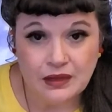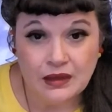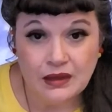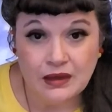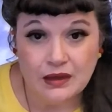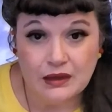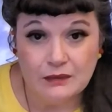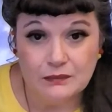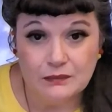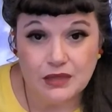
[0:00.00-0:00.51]

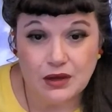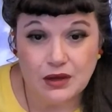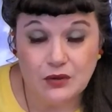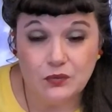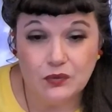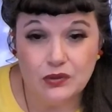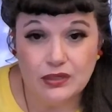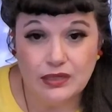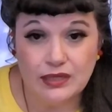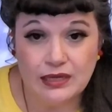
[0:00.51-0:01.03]
Not
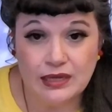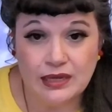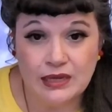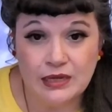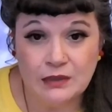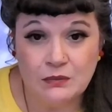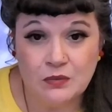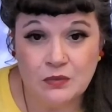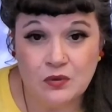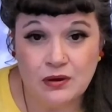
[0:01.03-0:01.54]
working
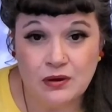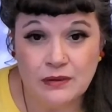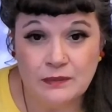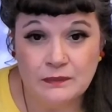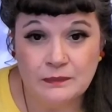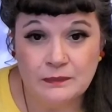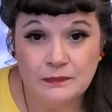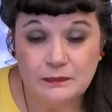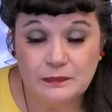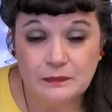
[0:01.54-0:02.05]
anymore.
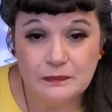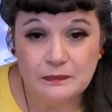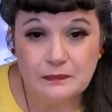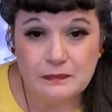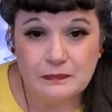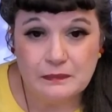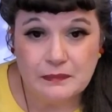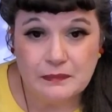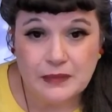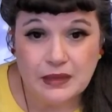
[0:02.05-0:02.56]

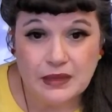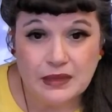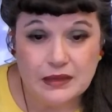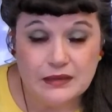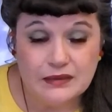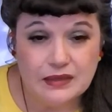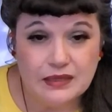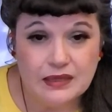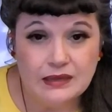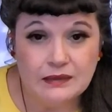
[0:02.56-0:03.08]
I
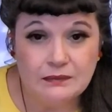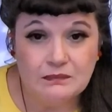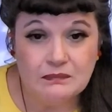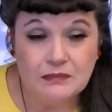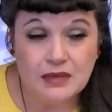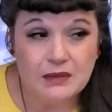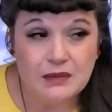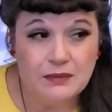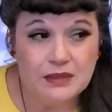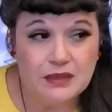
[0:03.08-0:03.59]
think
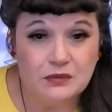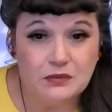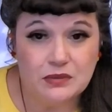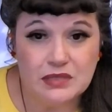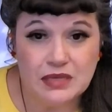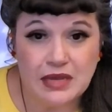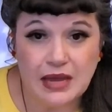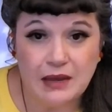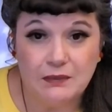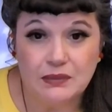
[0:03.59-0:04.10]
maybe it
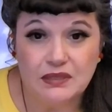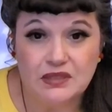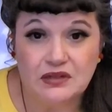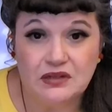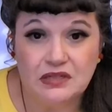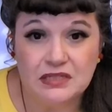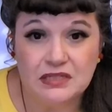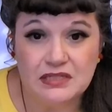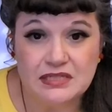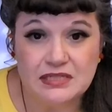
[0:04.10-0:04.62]
happened on
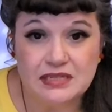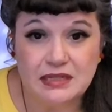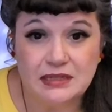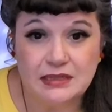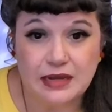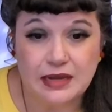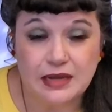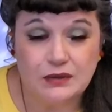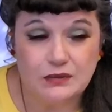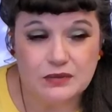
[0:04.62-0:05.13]
a
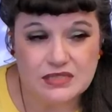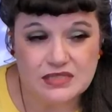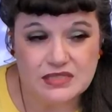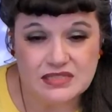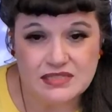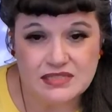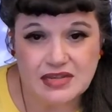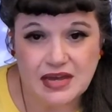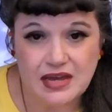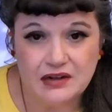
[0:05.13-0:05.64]
Sunday. It was a
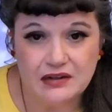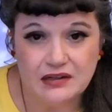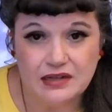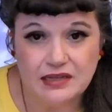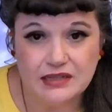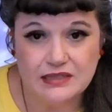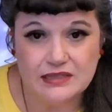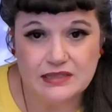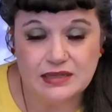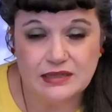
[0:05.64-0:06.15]
Saturday,
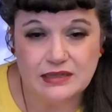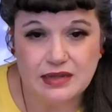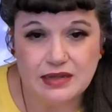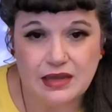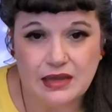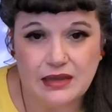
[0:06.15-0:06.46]
Sunday.